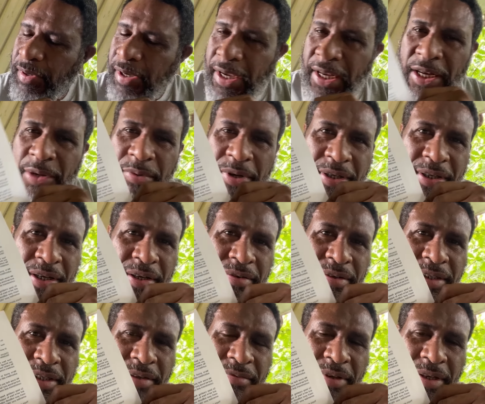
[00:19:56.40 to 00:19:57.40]
anyone can
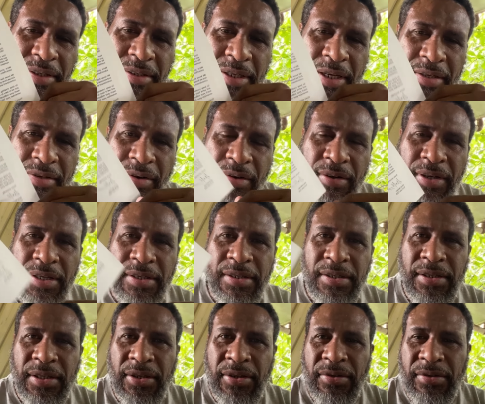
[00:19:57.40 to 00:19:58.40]
receive this as long as
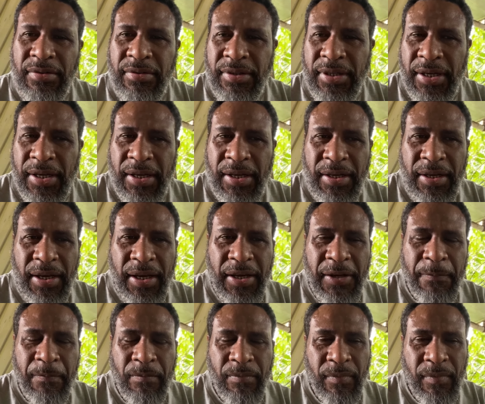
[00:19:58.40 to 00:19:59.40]

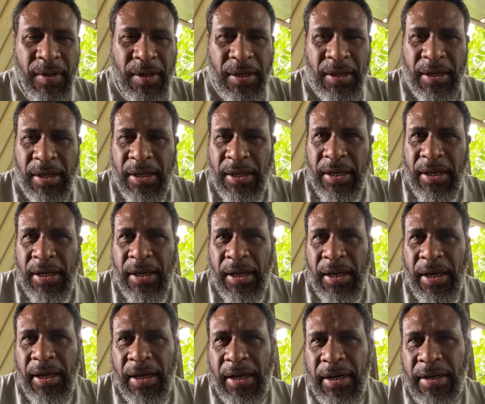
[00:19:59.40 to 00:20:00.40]
okay.
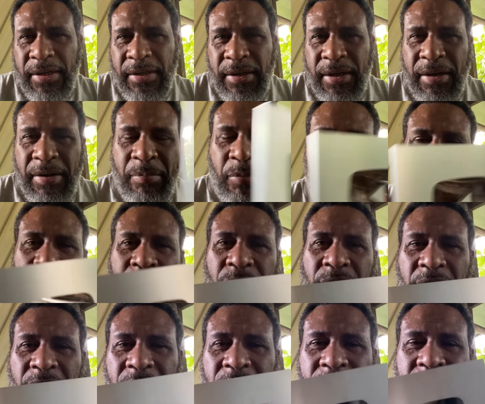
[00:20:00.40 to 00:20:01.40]
And the most important
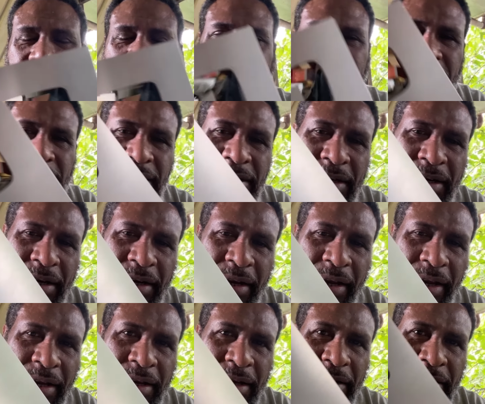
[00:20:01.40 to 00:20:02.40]
thing is
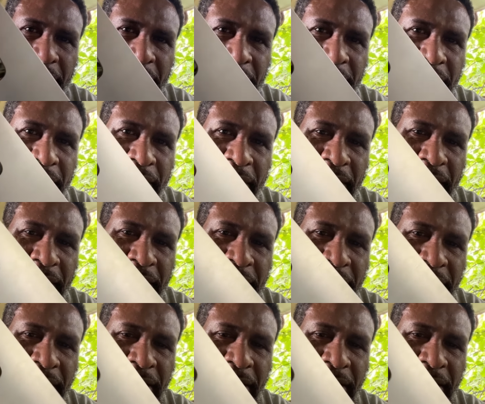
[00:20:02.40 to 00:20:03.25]
receiving this,